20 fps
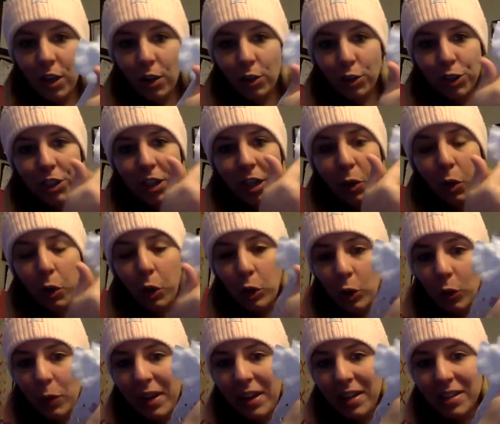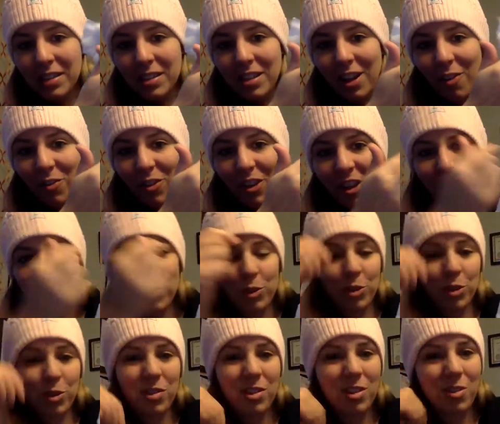know, she did gluing and stuff here, so
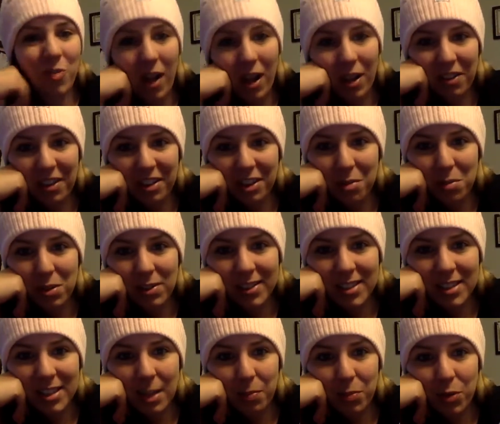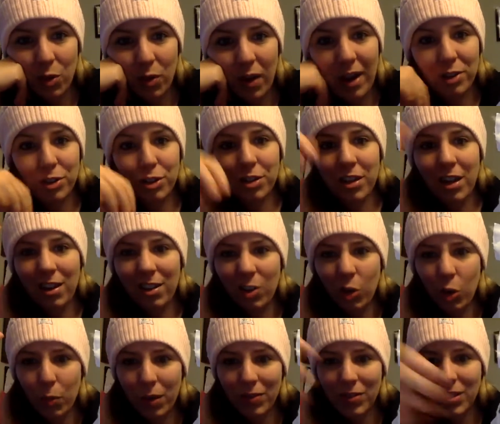she was following the multi-step direction. Got a
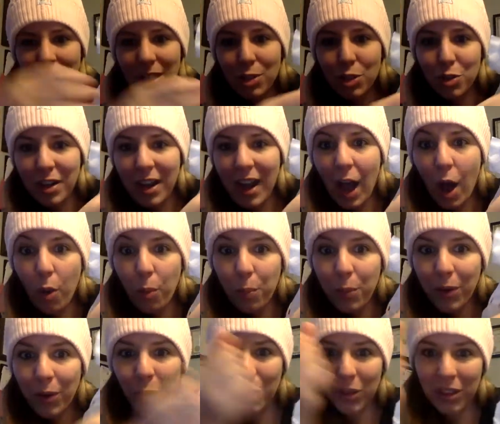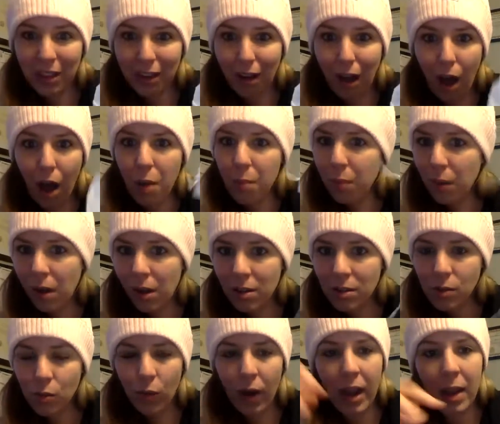little bit of sensory output with the cotton balls,
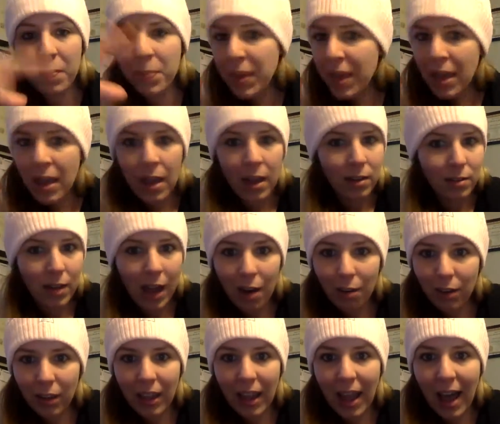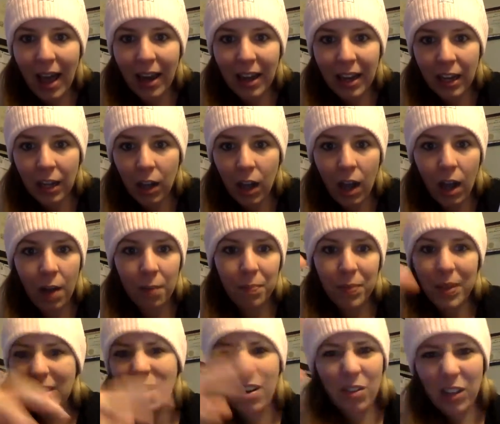right? Not really adding,
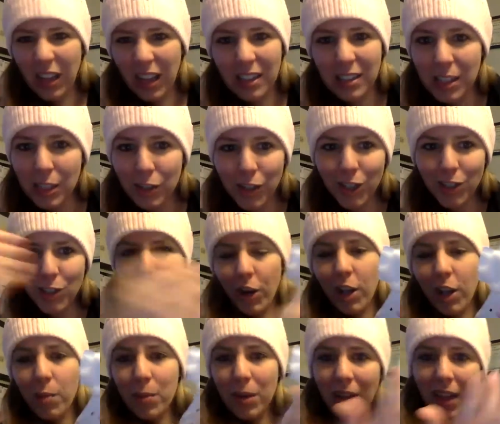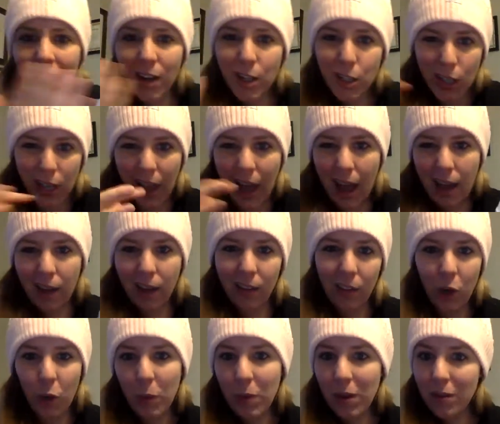that's not really a teaching target, but again, it's like adding a
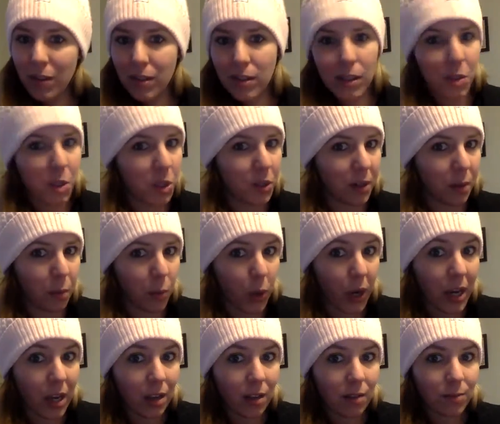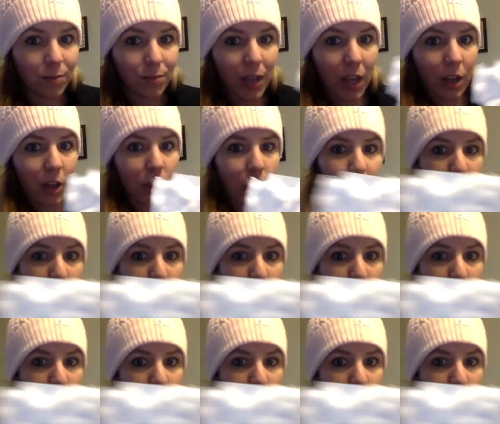little bit of a sensory break that could